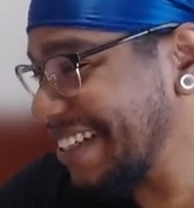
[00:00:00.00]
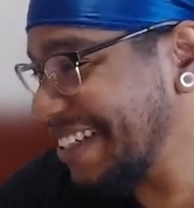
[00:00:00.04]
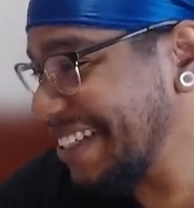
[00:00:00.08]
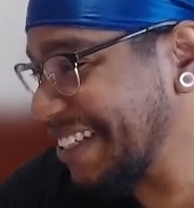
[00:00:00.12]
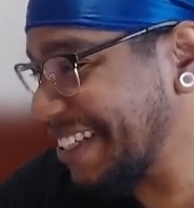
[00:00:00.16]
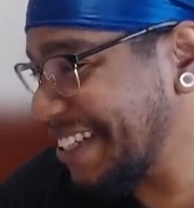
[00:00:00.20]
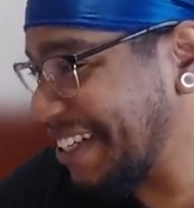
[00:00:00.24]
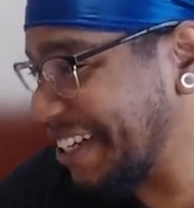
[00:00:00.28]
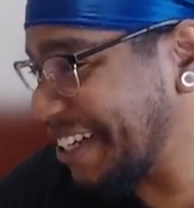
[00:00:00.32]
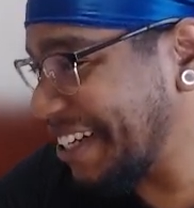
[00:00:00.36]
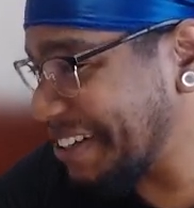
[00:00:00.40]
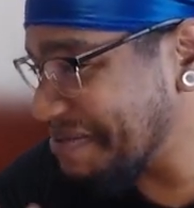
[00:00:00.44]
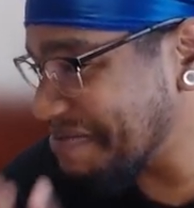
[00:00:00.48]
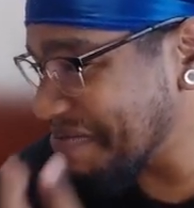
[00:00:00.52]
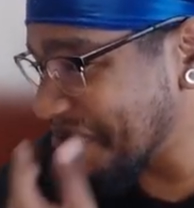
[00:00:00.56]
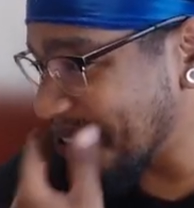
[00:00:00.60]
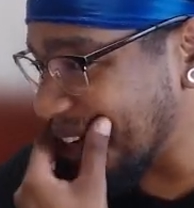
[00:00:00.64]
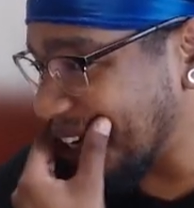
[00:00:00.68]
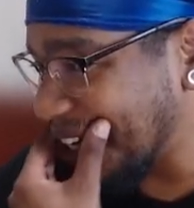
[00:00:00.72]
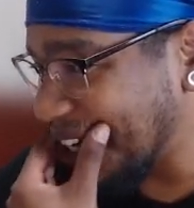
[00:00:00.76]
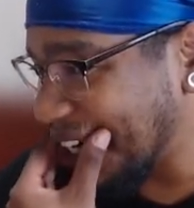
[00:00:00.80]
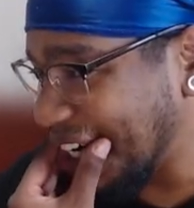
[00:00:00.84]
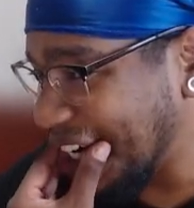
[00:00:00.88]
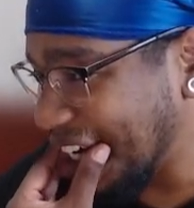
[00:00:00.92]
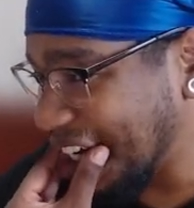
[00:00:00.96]
Come
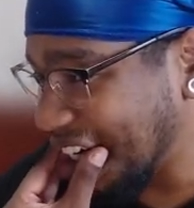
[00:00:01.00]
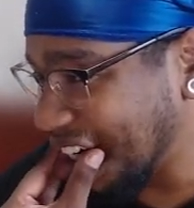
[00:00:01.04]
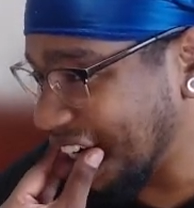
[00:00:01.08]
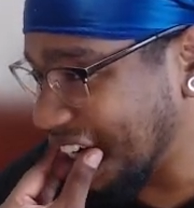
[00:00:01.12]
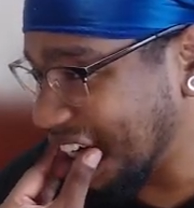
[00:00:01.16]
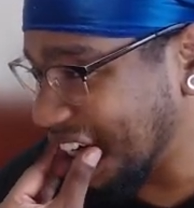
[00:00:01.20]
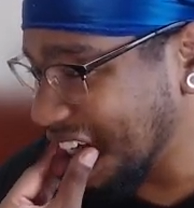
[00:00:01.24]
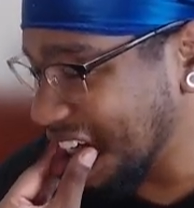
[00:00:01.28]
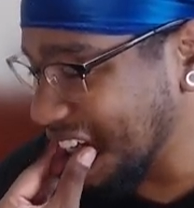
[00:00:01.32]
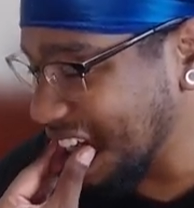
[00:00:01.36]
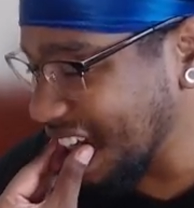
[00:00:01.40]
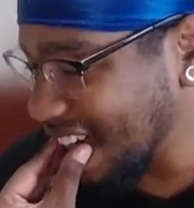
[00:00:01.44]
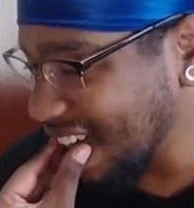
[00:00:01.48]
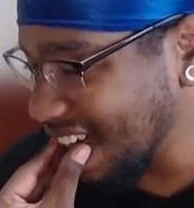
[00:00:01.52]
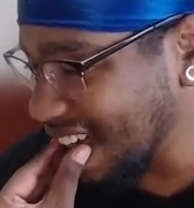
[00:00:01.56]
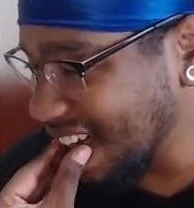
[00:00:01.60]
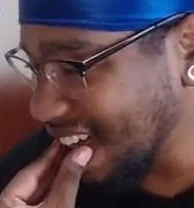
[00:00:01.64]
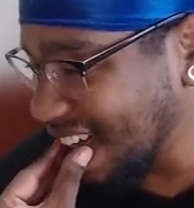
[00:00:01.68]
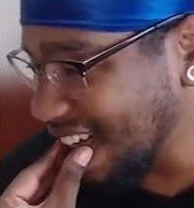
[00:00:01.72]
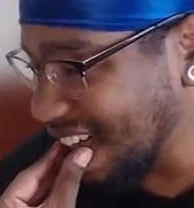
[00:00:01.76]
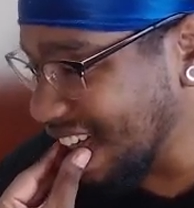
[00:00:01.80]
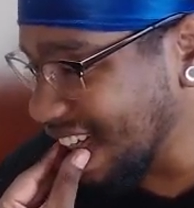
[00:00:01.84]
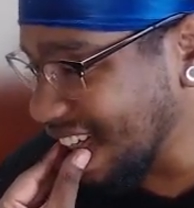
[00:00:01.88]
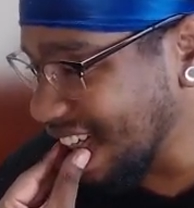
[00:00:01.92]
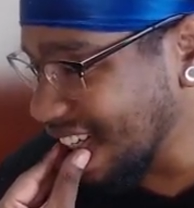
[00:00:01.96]
on.
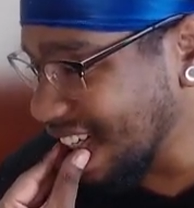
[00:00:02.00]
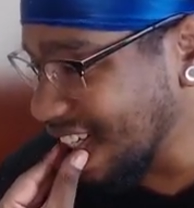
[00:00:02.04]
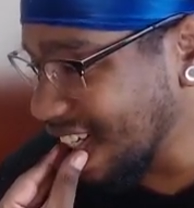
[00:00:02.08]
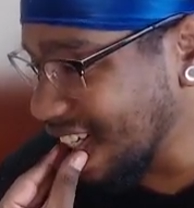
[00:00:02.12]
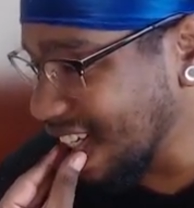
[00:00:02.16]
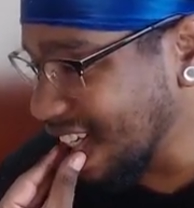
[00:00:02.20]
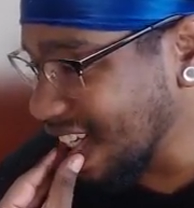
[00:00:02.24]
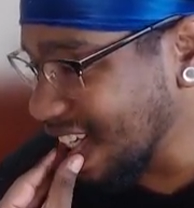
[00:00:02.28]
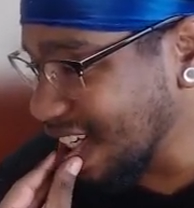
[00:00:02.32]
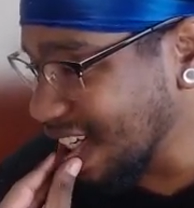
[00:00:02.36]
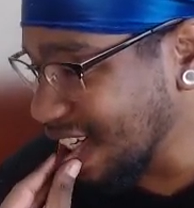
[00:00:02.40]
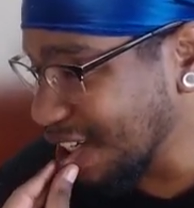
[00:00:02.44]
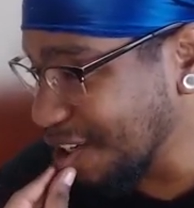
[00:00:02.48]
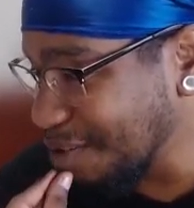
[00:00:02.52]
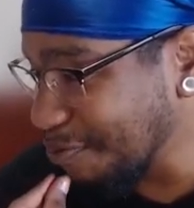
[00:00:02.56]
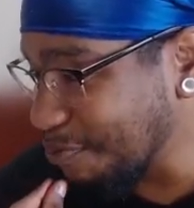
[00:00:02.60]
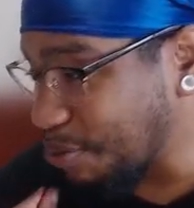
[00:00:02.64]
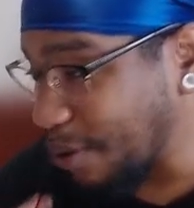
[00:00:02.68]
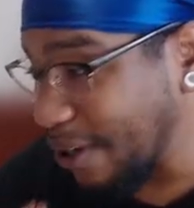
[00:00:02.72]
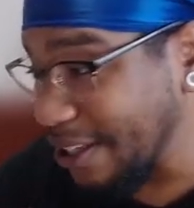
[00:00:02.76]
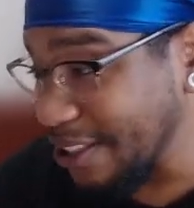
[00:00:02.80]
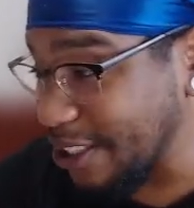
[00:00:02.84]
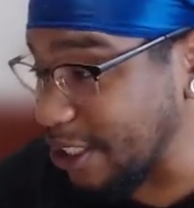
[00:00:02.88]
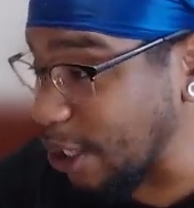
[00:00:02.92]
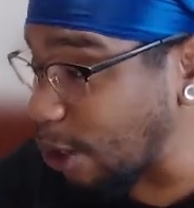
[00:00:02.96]

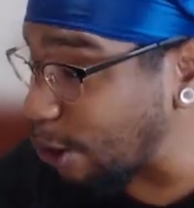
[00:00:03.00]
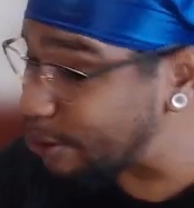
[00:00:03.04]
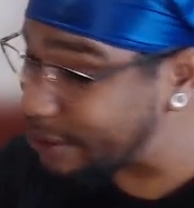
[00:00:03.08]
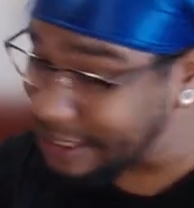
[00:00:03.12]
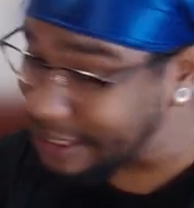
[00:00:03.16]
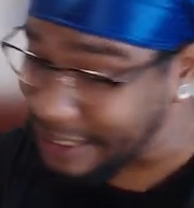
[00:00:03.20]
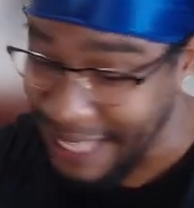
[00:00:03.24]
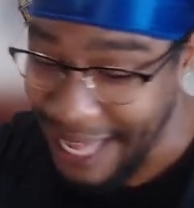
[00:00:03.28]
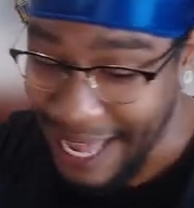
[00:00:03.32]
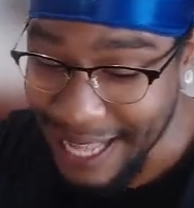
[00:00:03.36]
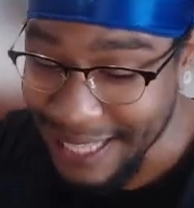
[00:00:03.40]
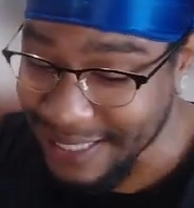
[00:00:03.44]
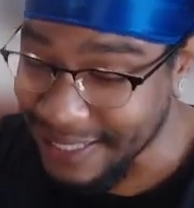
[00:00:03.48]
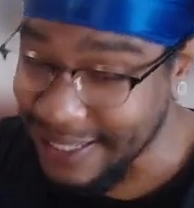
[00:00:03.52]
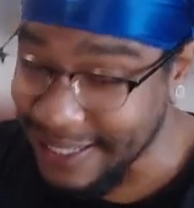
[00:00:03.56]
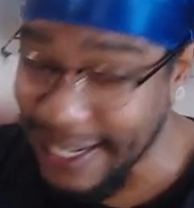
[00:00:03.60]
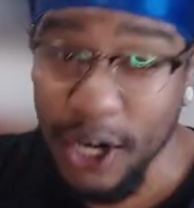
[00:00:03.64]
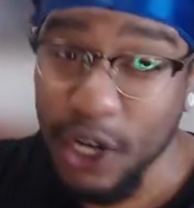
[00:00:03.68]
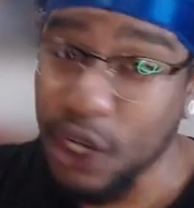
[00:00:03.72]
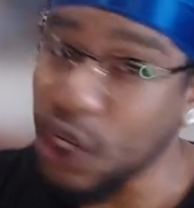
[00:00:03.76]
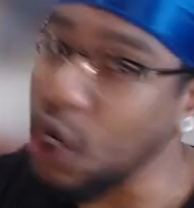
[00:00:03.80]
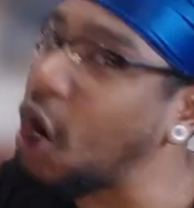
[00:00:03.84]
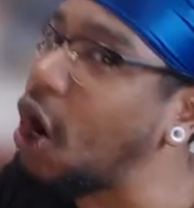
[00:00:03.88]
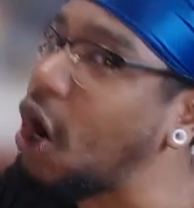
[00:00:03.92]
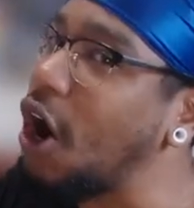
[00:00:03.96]
Prince Yo stands there
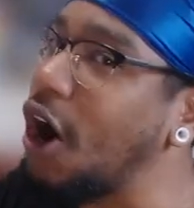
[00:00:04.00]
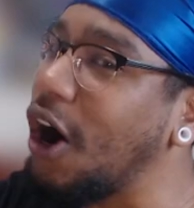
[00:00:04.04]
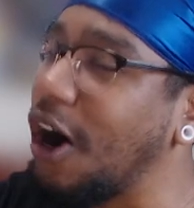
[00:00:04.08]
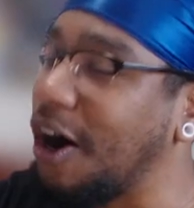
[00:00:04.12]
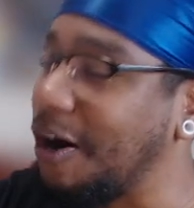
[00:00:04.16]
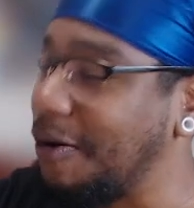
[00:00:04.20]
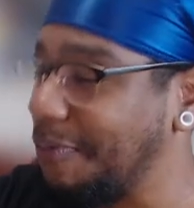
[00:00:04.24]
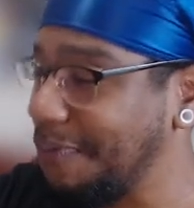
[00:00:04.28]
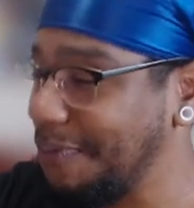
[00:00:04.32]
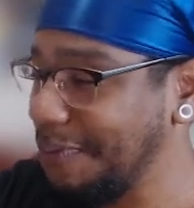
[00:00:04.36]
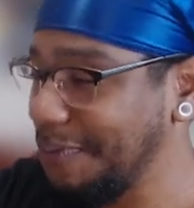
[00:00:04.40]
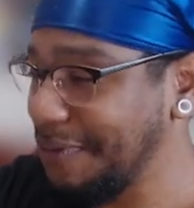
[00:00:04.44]
calm.